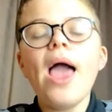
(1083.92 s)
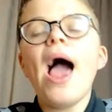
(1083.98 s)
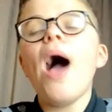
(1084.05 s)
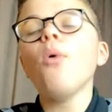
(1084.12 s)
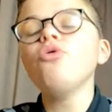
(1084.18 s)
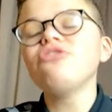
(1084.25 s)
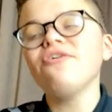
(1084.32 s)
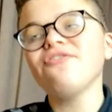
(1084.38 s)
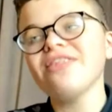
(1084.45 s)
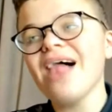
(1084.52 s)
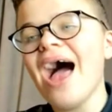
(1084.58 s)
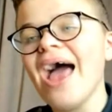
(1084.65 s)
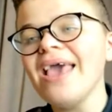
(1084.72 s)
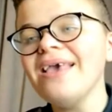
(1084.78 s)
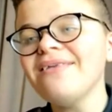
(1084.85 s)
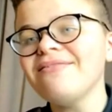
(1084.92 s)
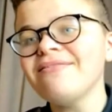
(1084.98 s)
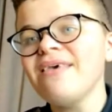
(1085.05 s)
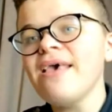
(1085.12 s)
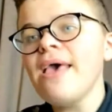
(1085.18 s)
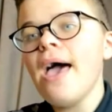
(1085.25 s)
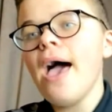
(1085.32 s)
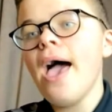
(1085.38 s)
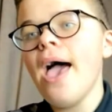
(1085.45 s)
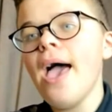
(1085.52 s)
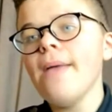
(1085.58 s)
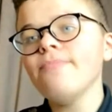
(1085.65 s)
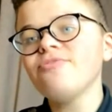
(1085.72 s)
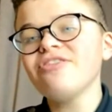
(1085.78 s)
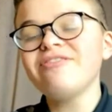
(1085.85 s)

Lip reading: I would have liked to